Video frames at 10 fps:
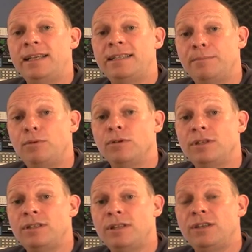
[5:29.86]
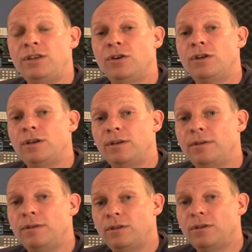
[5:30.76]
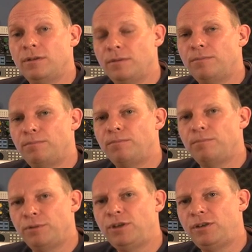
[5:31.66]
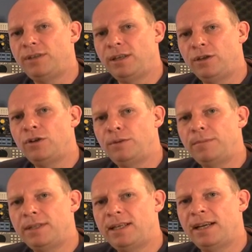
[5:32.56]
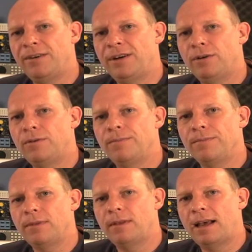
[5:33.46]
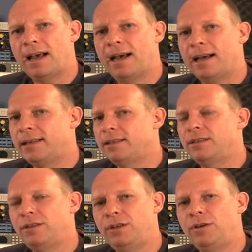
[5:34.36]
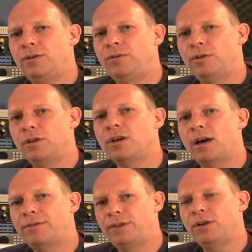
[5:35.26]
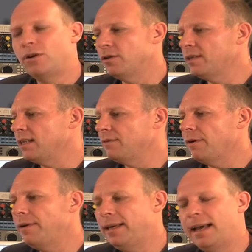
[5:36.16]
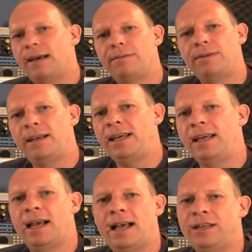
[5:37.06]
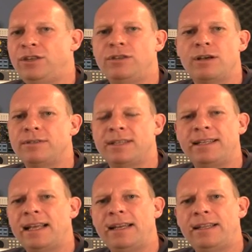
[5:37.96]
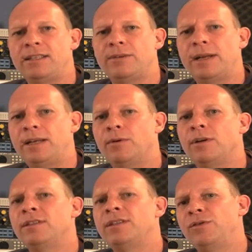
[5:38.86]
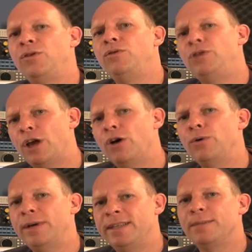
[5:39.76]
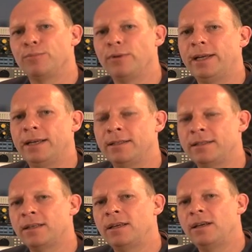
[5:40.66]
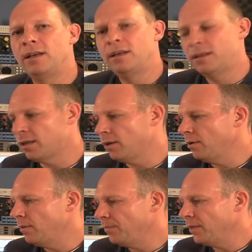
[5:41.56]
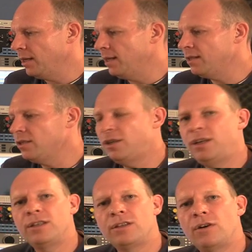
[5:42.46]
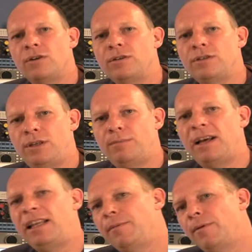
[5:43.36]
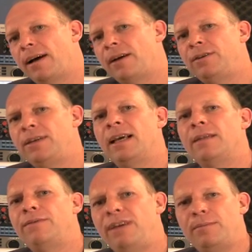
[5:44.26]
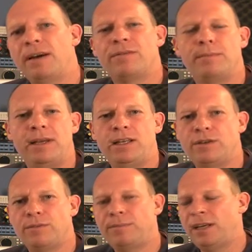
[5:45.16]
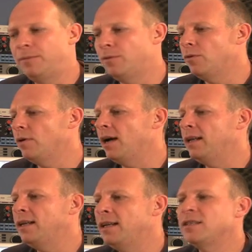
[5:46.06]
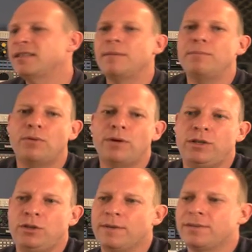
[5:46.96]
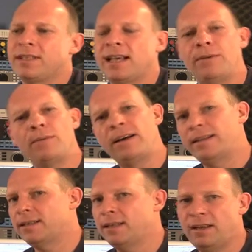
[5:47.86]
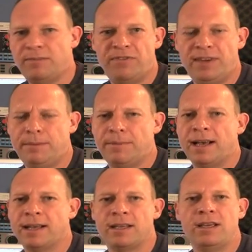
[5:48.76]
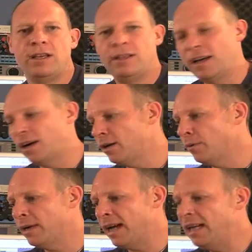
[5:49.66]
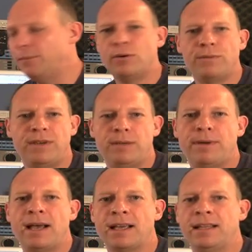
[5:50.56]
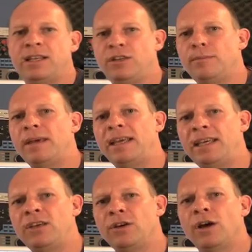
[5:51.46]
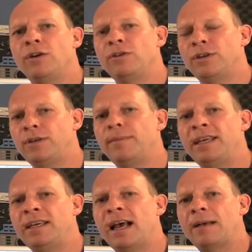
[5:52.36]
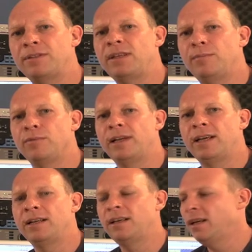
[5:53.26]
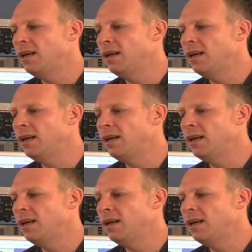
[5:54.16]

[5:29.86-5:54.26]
It's important that you're producing good material and you look after your contacts very carefully, and you don't send anything to anyone until you know it's brilliant. So you listen to your songs, you play them around, you get feedback from many different people, and then at some point you have to say, right, it's enough feedback, now I don't want any more feedback, and then you make it your own and you make it absolutely brilliant,